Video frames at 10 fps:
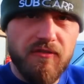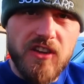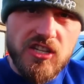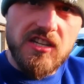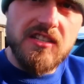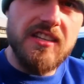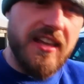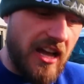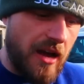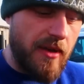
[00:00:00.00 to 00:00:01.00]
fishing to
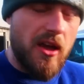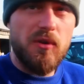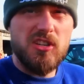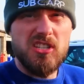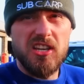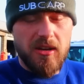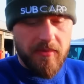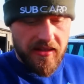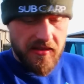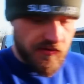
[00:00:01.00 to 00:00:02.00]
then come here, which isn't gonna
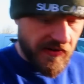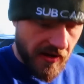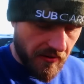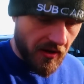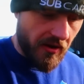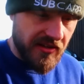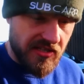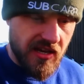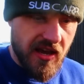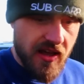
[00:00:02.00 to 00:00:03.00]
be in this video,
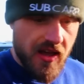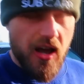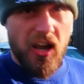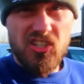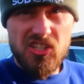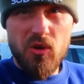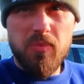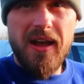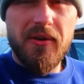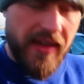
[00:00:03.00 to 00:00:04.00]
guys. I still
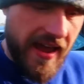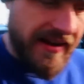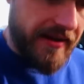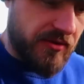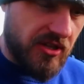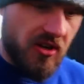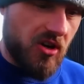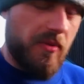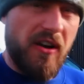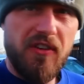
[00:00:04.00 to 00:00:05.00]
plan on getting out
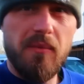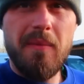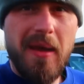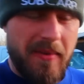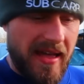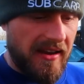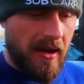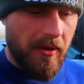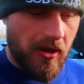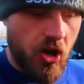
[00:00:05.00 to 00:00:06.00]
tonight, but I think we'll maybe end
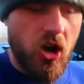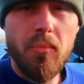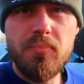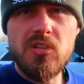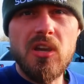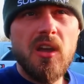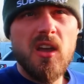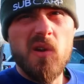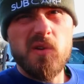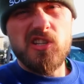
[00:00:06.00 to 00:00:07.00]
up at Copse,
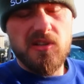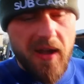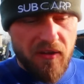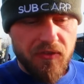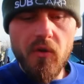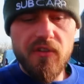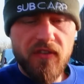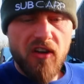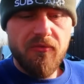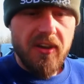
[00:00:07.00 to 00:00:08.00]
which is about
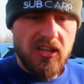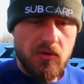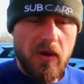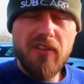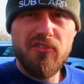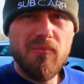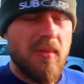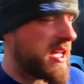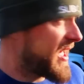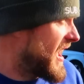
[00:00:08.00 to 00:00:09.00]
45 minutes away from
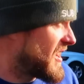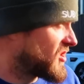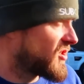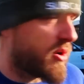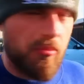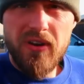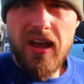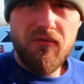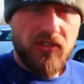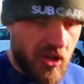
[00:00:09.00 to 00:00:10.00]
me. It's not
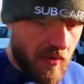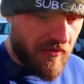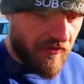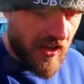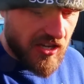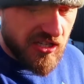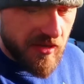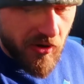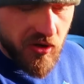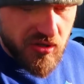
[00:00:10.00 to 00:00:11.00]
pronounced for doing fish, and
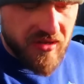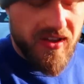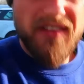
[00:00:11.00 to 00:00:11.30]
to be honest with